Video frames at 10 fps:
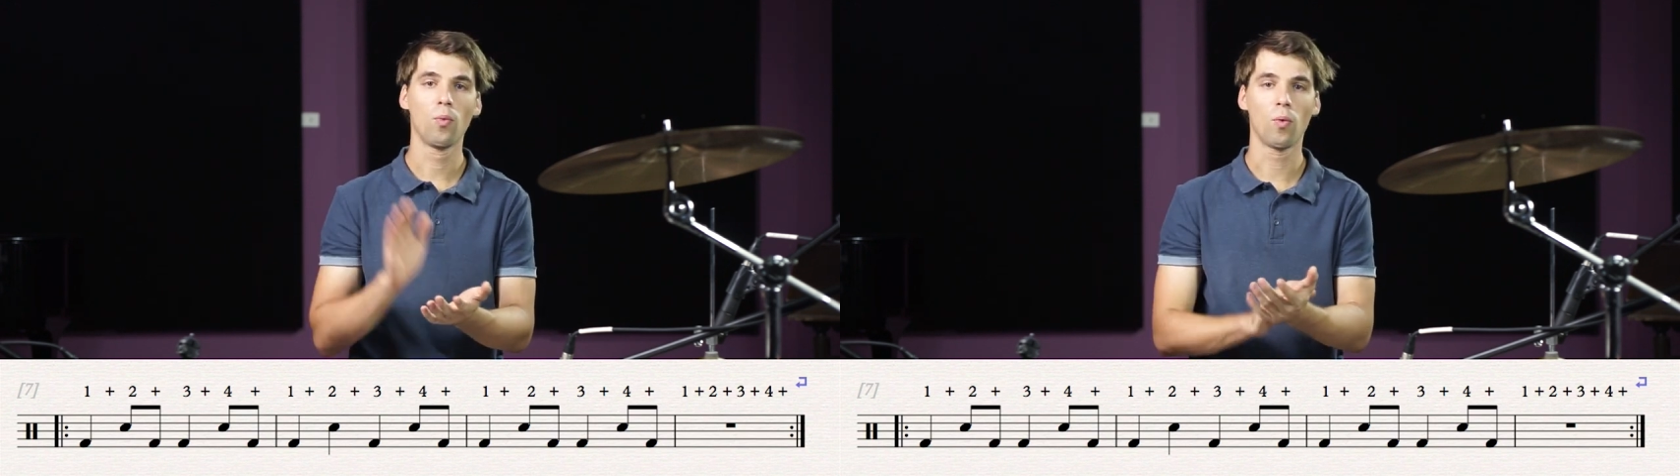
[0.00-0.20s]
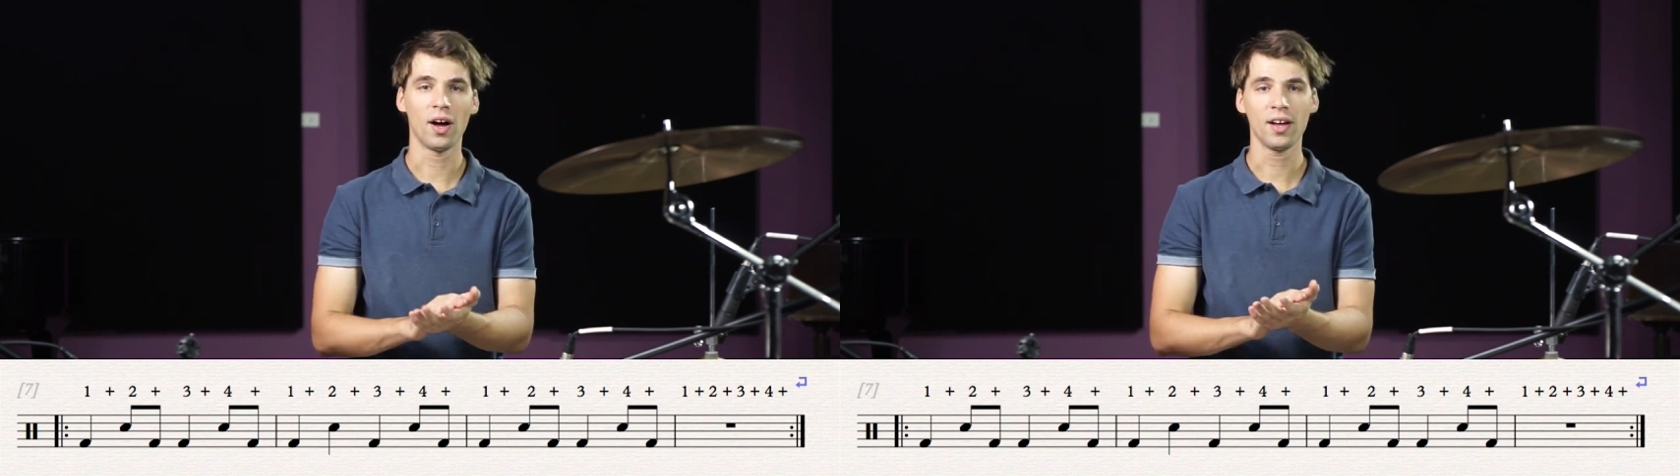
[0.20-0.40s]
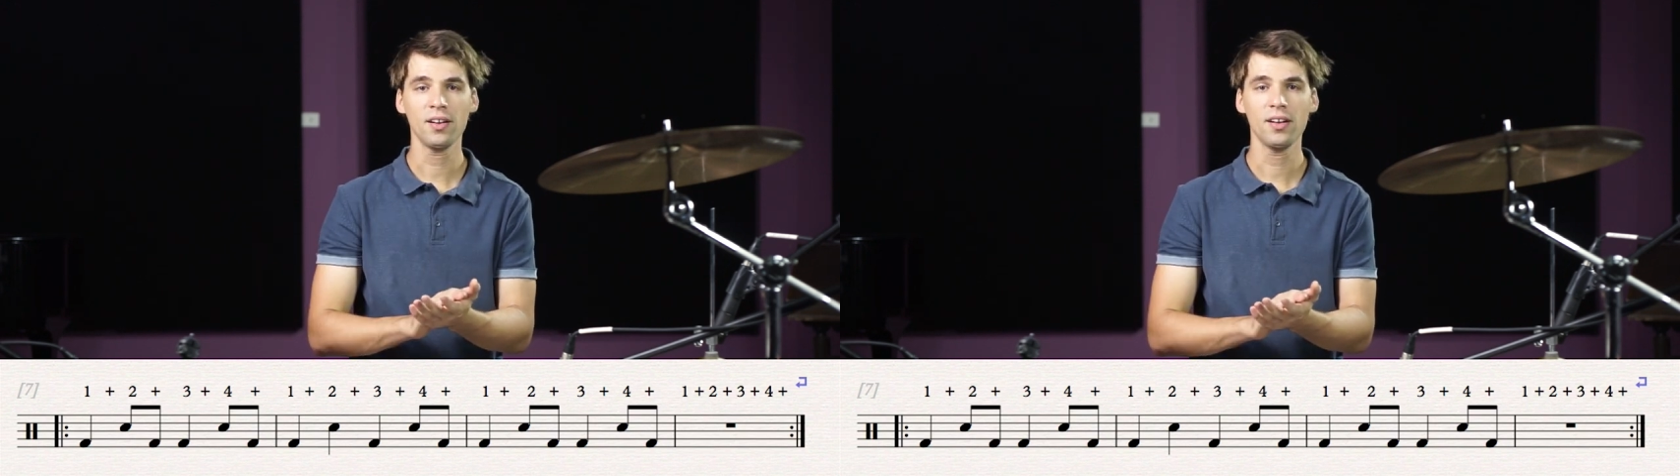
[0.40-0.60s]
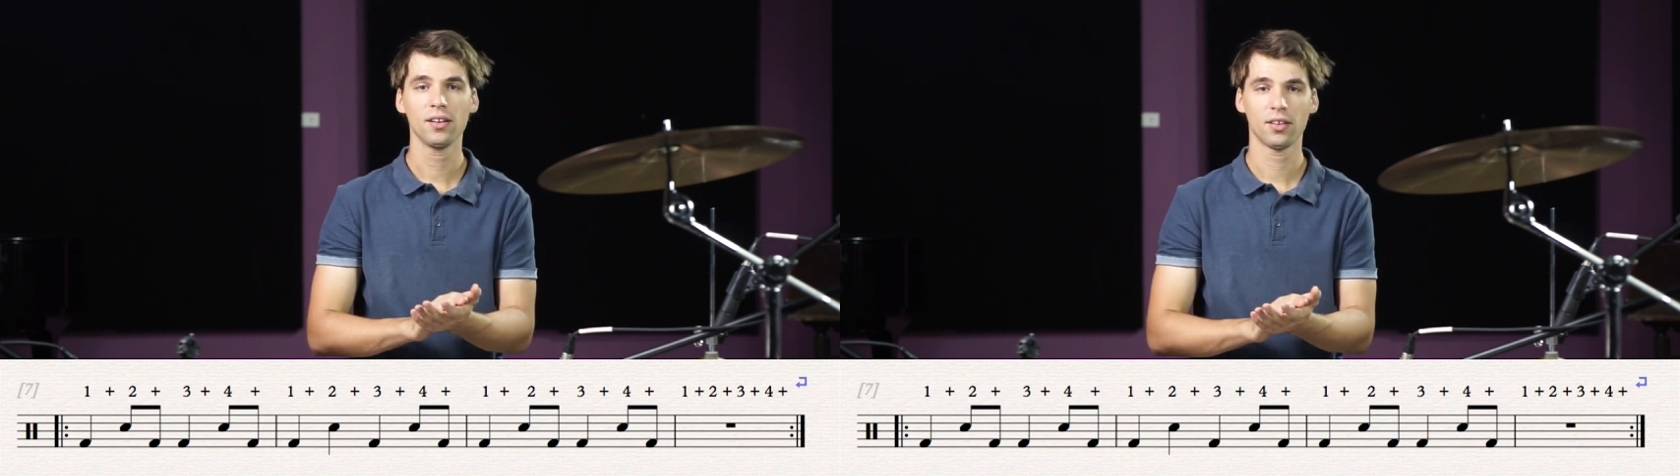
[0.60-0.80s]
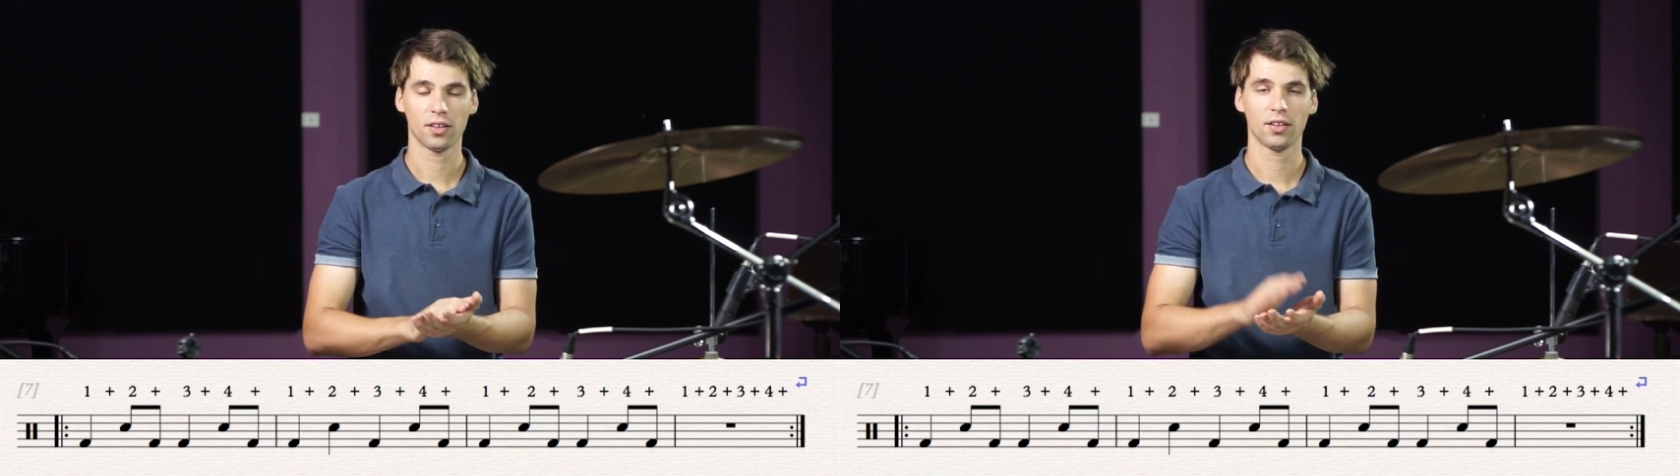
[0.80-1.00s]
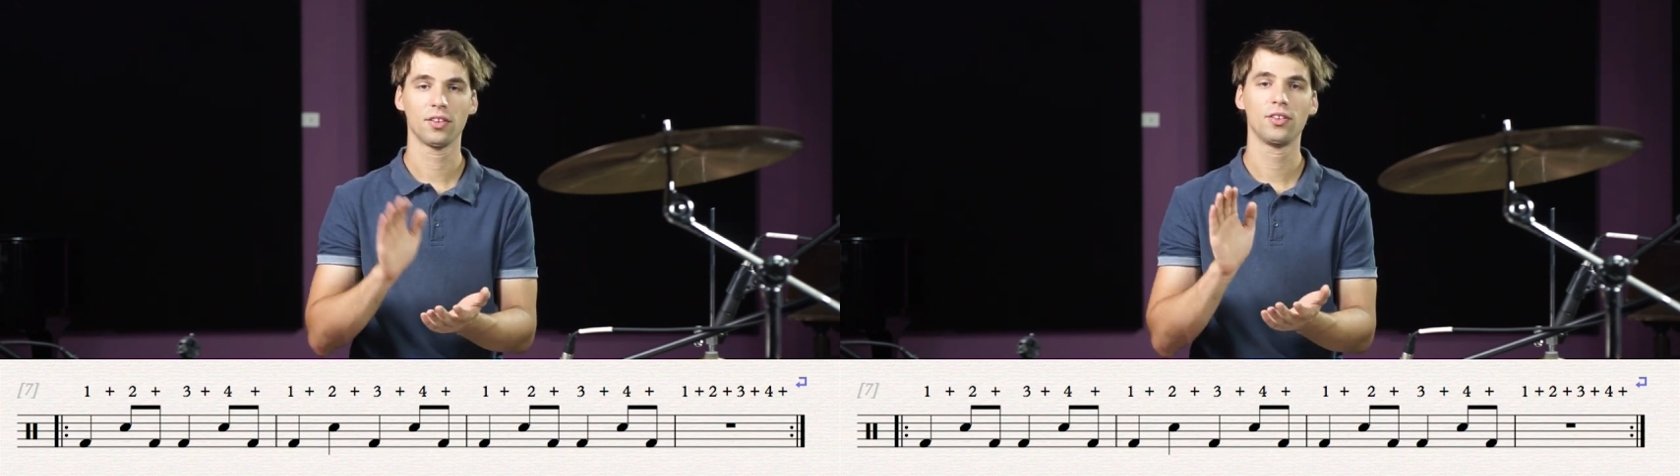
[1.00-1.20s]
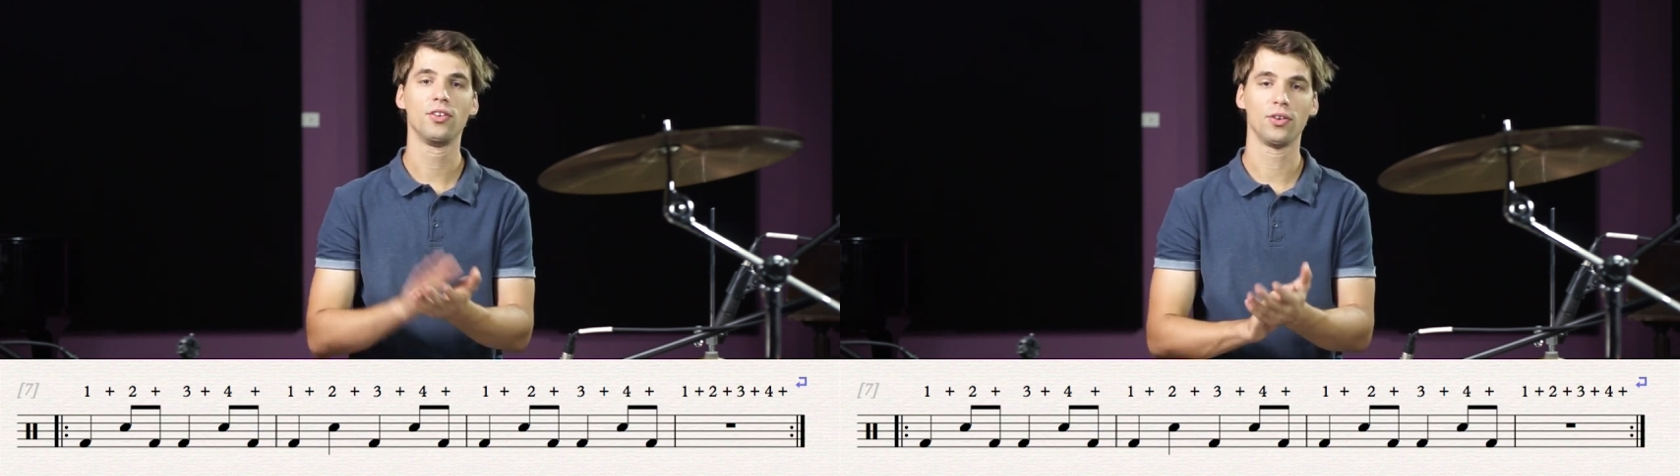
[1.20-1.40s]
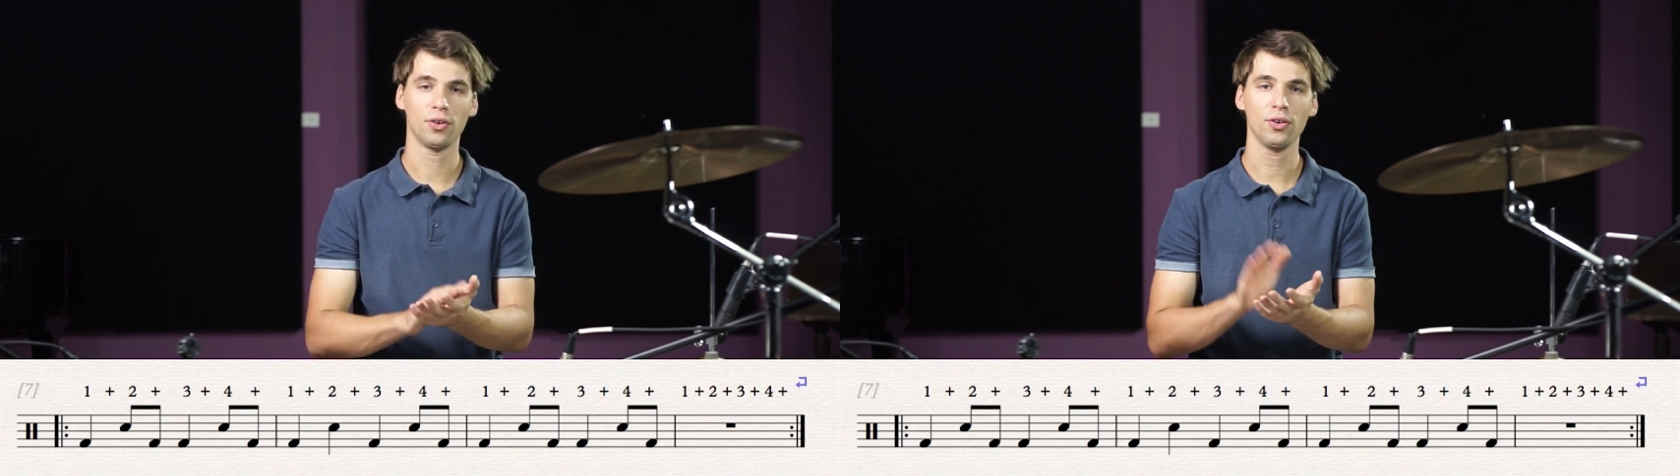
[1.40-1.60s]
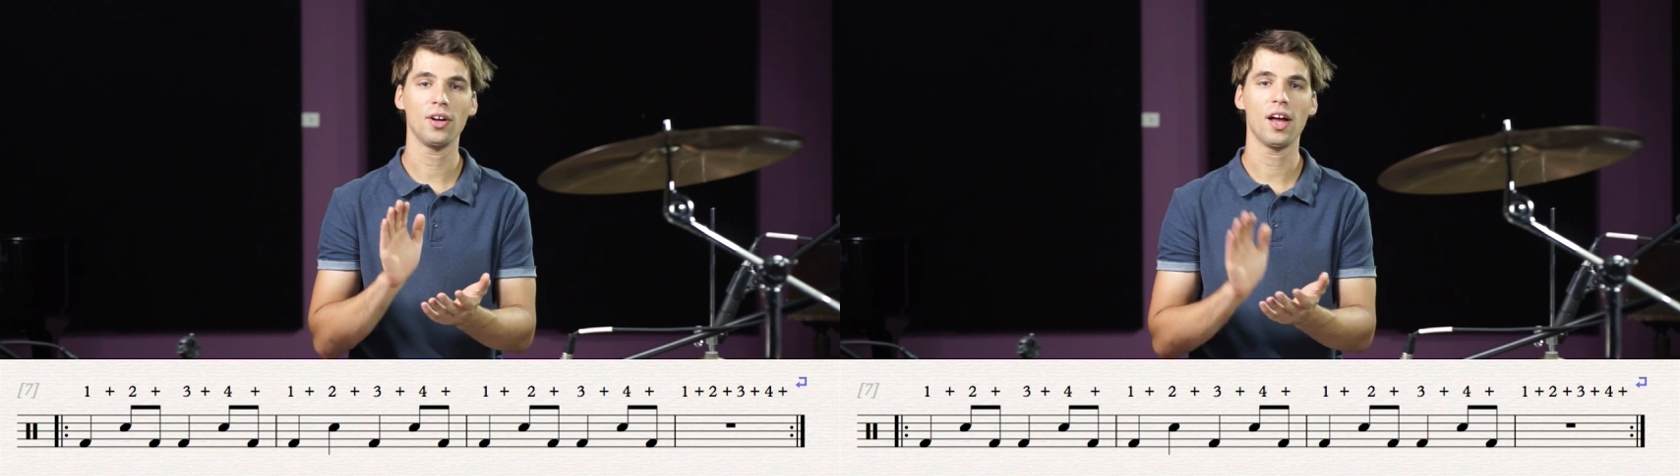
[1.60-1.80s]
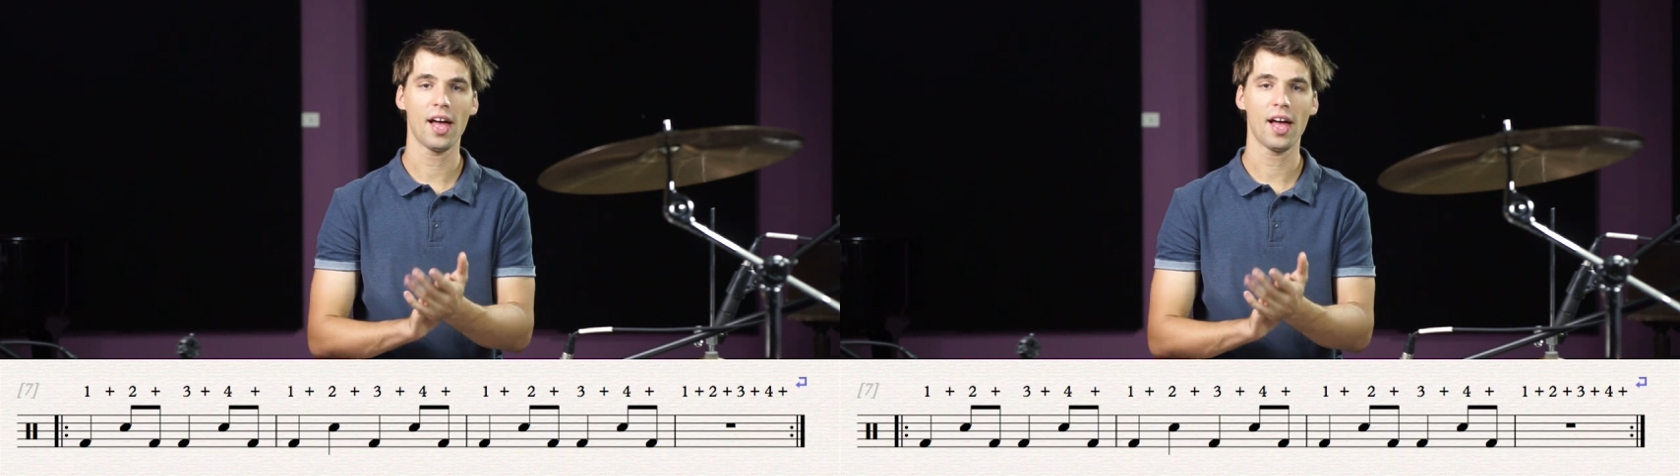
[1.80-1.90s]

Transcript: One, two,